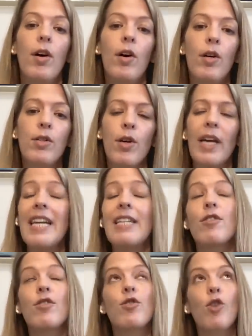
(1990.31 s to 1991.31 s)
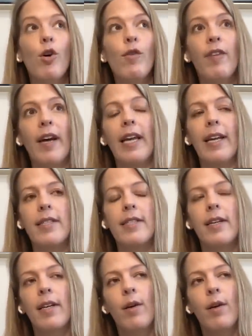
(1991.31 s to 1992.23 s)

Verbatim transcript: also, and it's so funny because